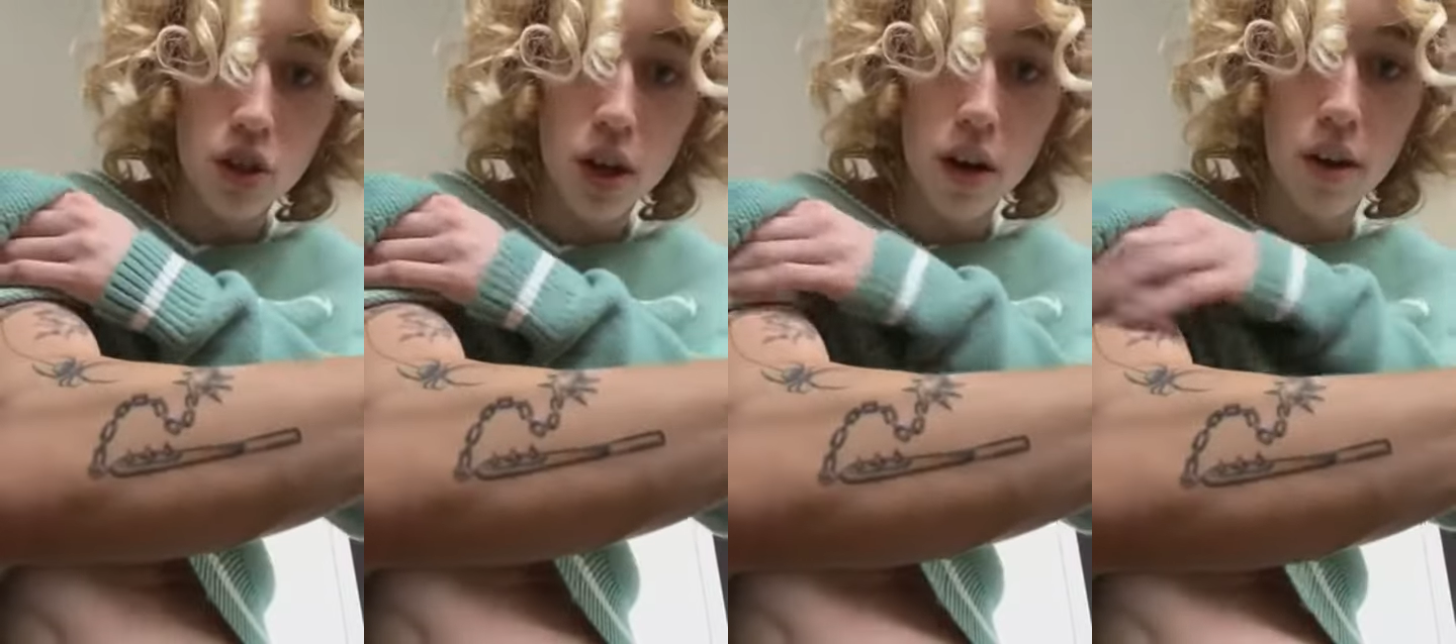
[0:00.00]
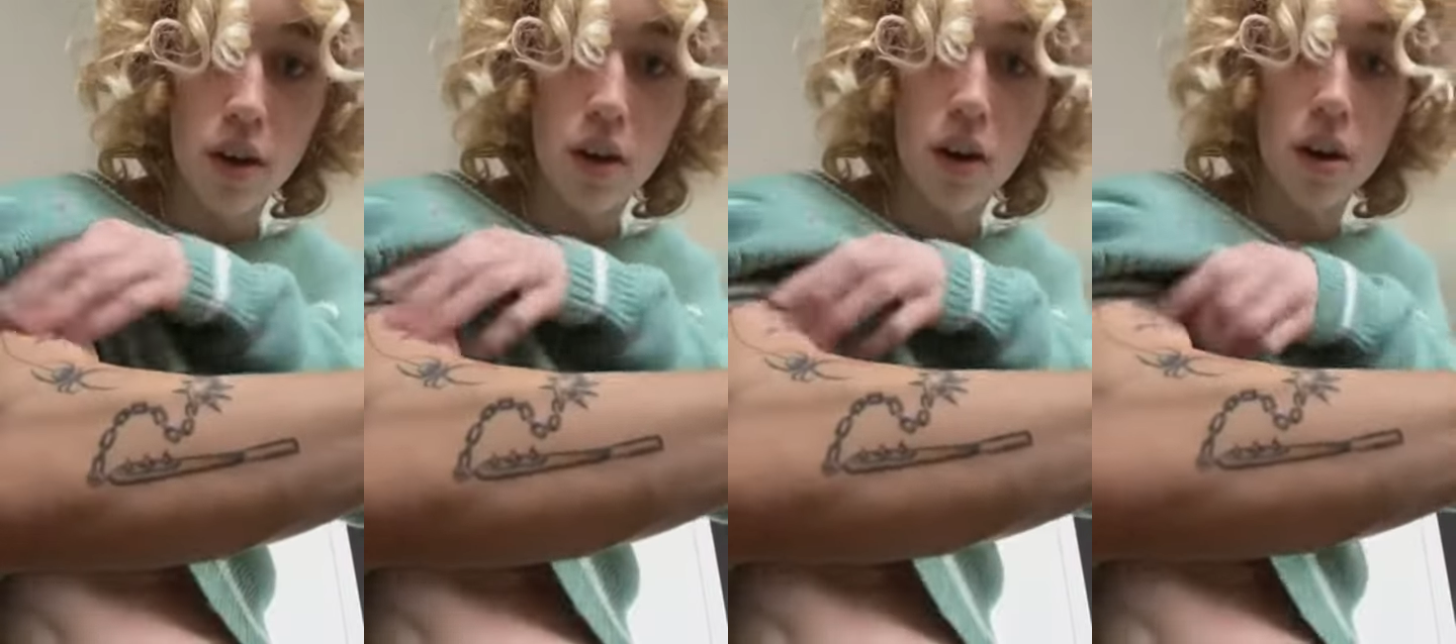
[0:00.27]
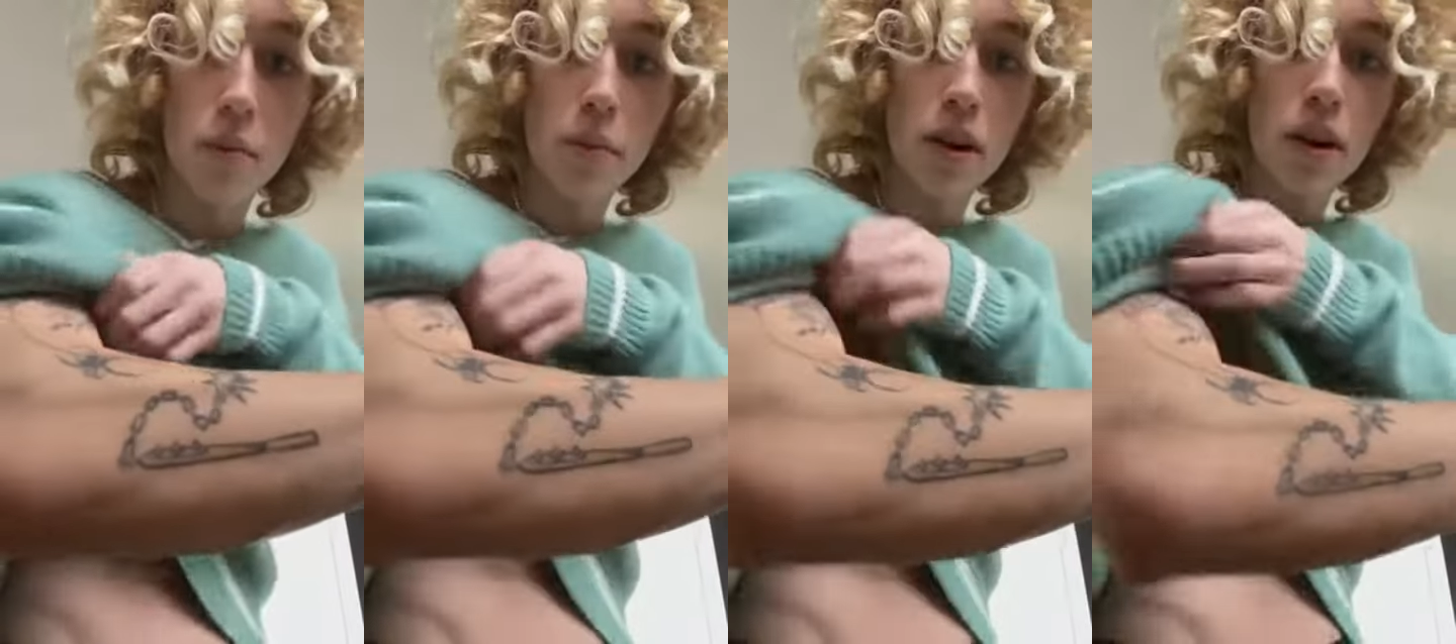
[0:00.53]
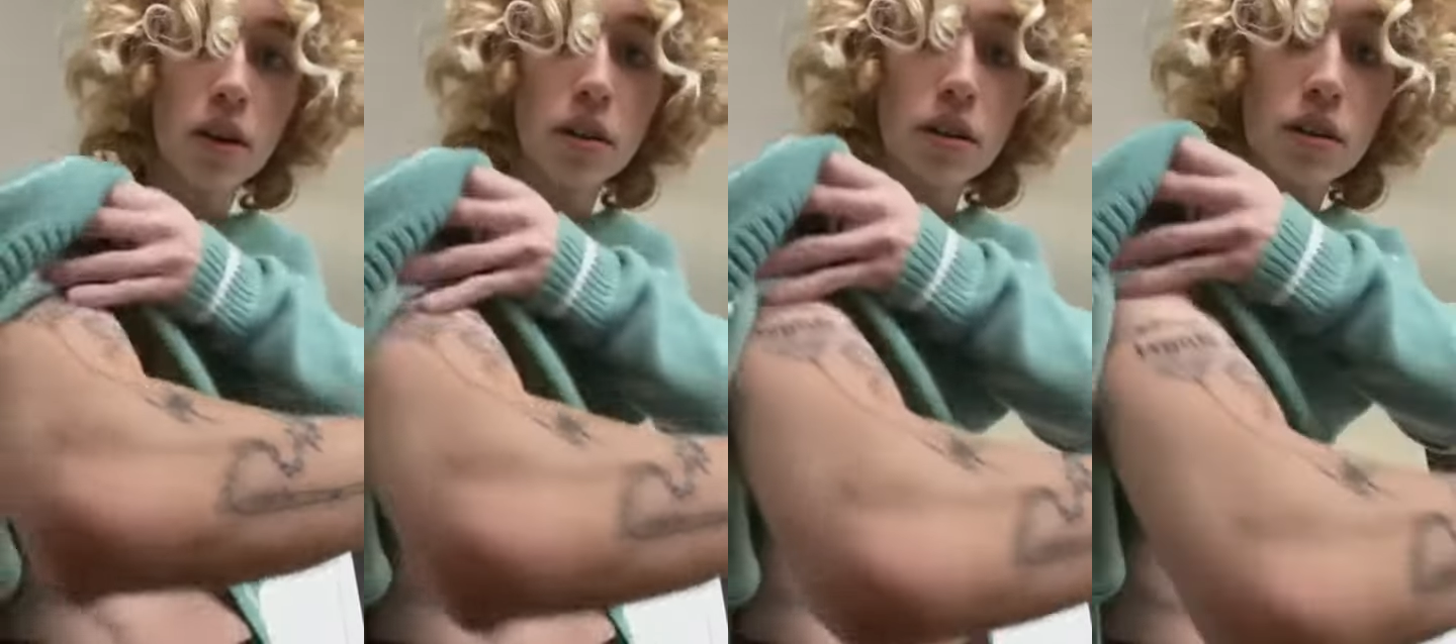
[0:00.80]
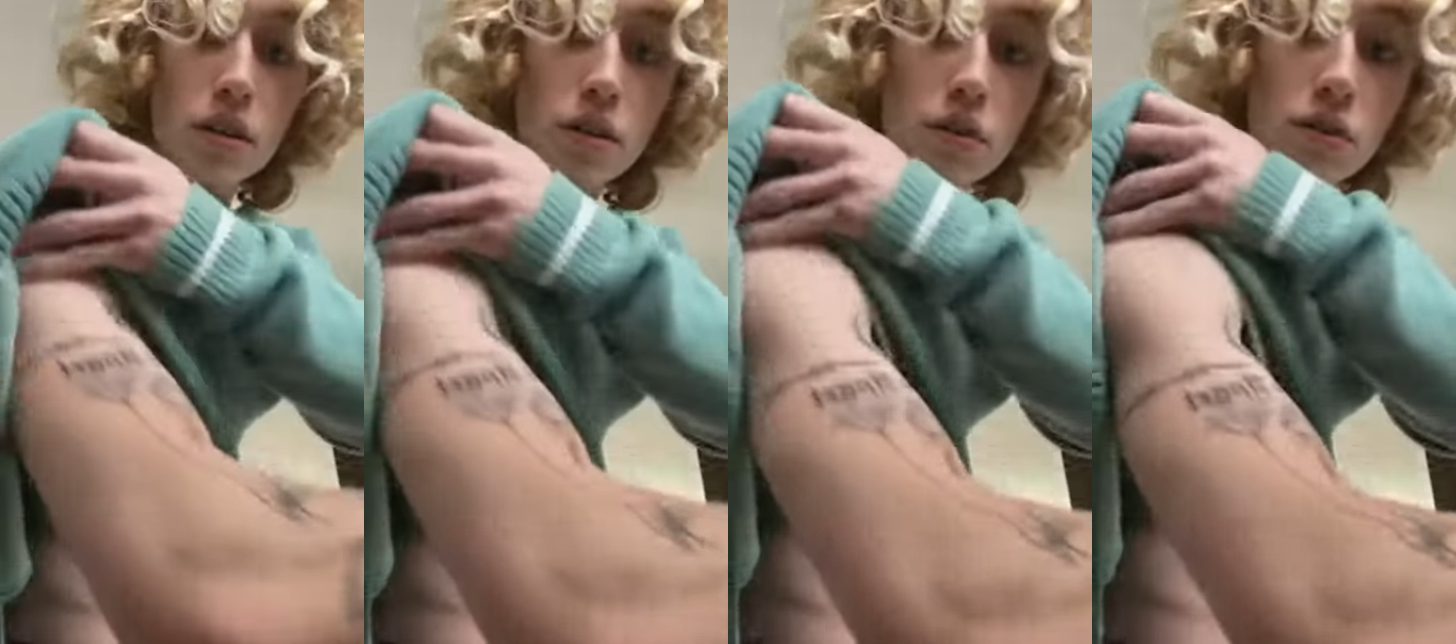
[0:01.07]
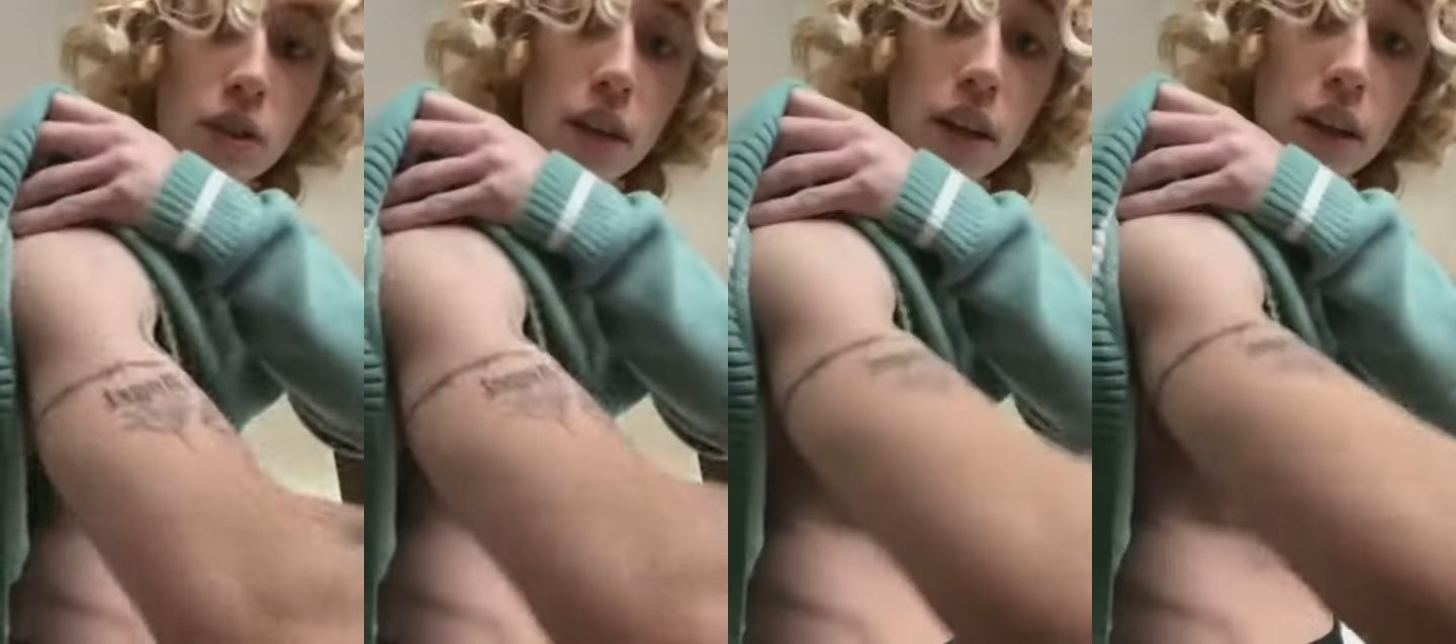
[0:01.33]
Shout out Arbel,
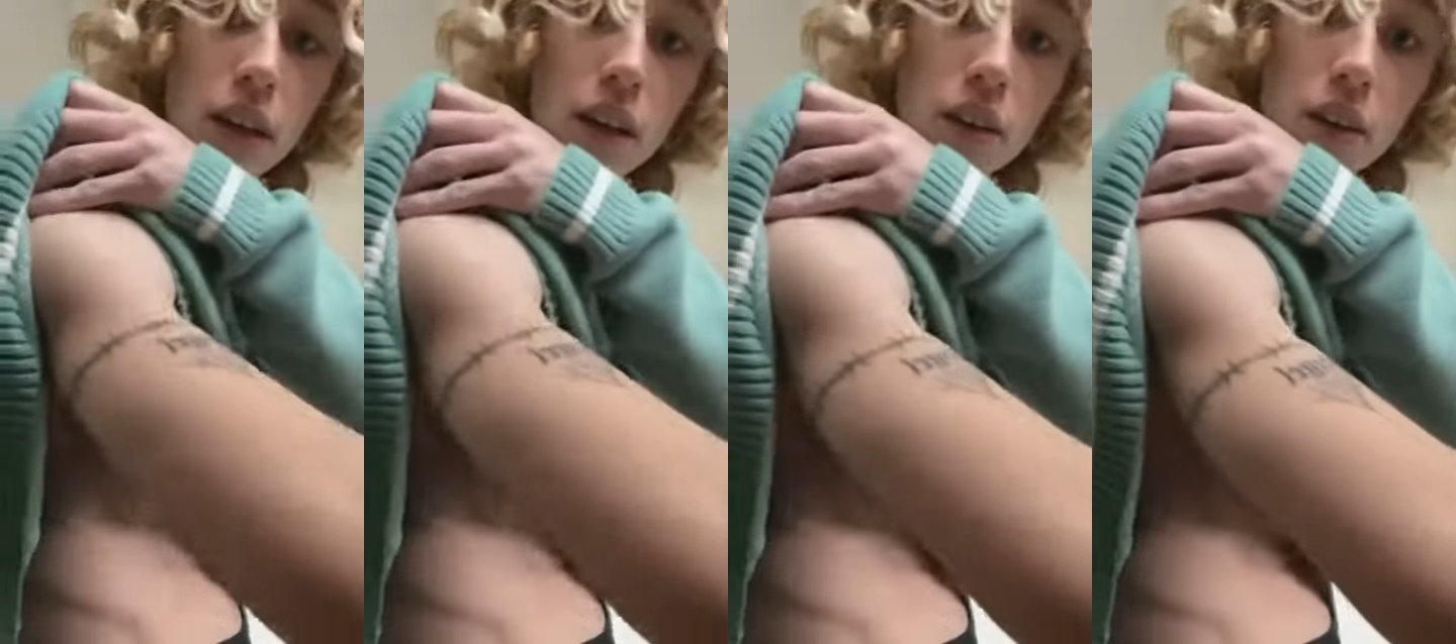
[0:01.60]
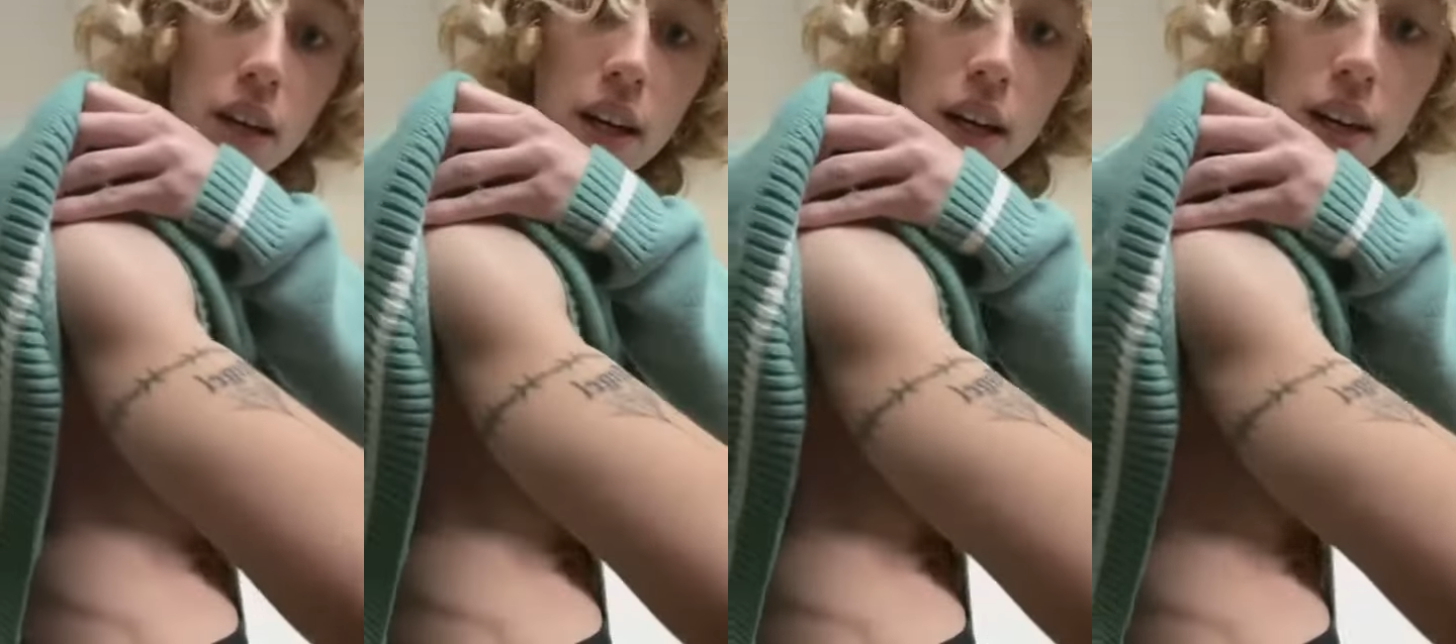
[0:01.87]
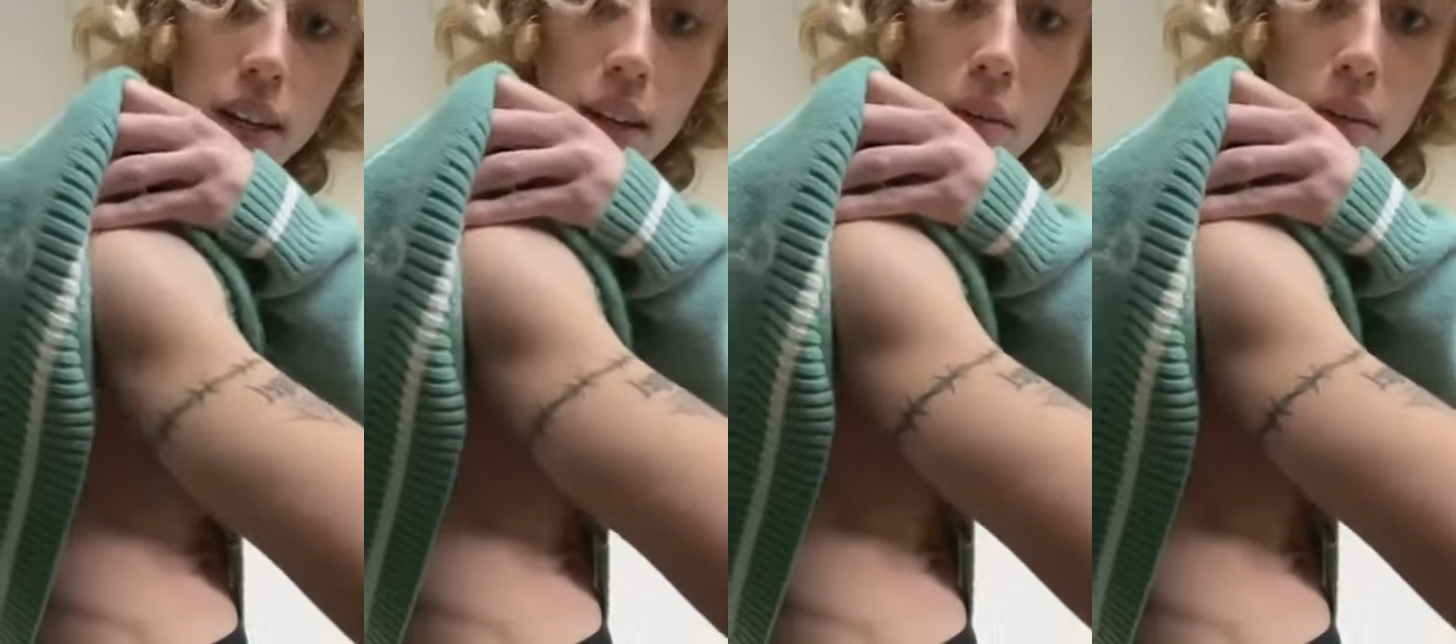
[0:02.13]
freaking killed it,